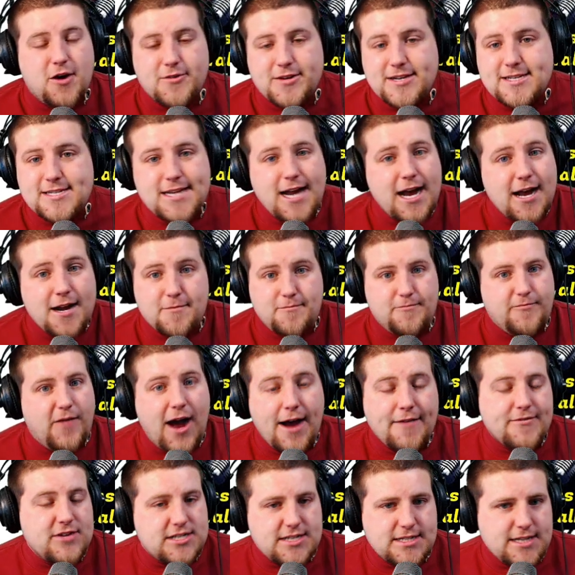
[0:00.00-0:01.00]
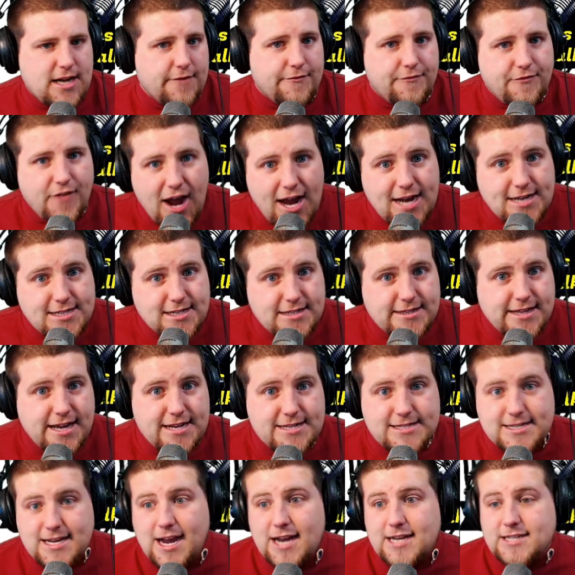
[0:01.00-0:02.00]
He's not obviously not fast at
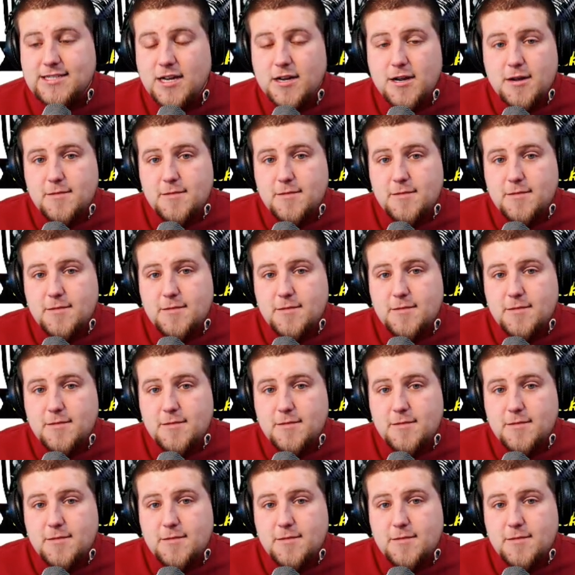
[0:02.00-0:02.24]
that size,